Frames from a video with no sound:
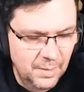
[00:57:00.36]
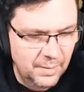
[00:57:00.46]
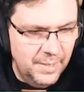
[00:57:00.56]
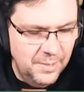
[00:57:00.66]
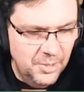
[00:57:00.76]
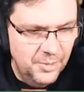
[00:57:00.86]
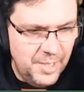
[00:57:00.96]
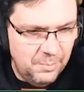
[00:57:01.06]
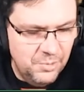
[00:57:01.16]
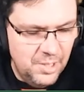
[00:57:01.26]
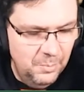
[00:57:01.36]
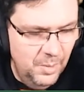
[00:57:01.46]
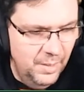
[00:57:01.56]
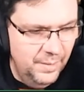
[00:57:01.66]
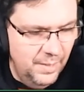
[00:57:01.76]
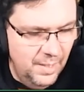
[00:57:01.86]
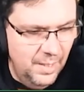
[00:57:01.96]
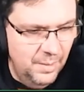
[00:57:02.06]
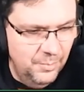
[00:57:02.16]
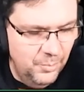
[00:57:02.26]
get in contact with someone
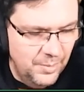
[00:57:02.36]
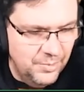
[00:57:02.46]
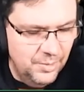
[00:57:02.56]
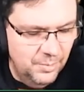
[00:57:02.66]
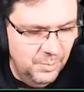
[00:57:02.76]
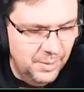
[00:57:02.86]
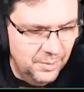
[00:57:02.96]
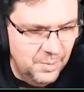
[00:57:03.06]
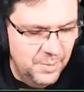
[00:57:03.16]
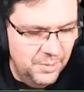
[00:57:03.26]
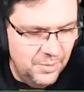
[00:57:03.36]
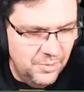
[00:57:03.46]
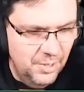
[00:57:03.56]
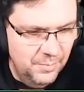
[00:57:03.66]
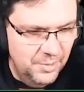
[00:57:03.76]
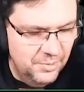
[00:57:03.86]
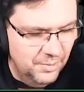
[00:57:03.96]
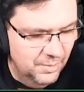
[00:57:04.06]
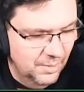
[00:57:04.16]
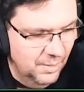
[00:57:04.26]
uh, who runs a, one of the community servers, and